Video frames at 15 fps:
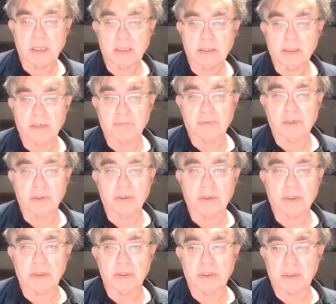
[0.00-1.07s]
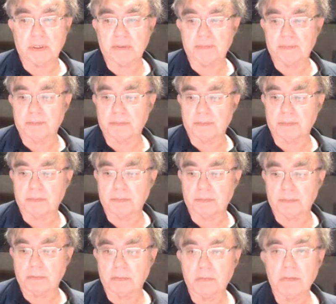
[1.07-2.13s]
So if we look at, um,
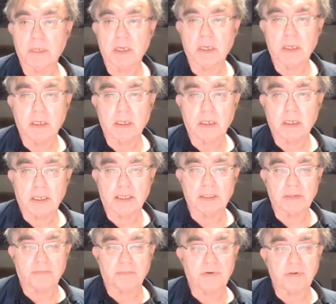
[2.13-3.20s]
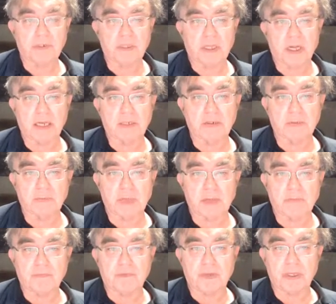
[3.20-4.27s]
here's a few slides from
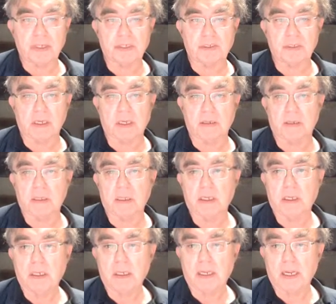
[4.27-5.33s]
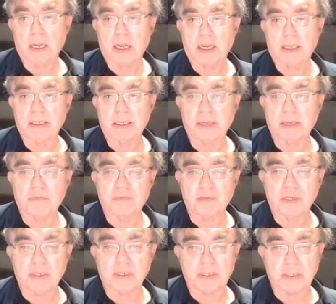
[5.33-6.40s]
Netflix. Uh, and
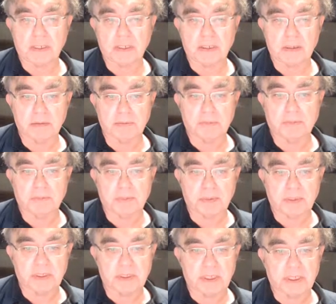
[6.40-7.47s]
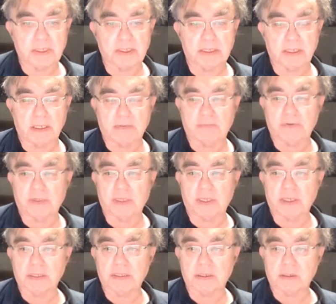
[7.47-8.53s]
Netflix uh, says that
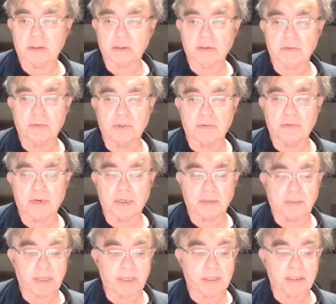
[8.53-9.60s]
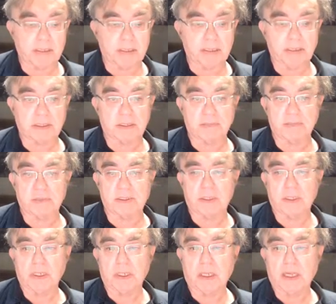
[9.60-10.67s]
everything is to do with recommender systems
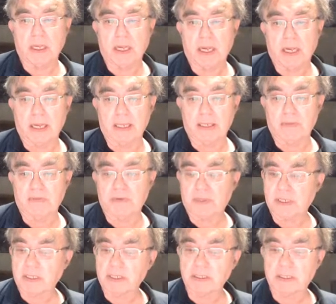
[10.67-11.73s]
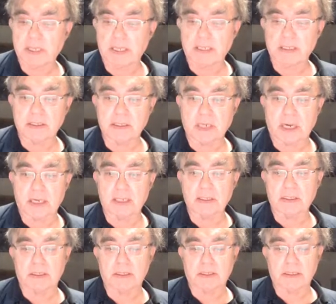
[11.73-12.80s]
and everything is data
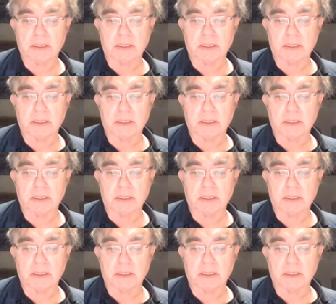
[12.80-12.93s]
science.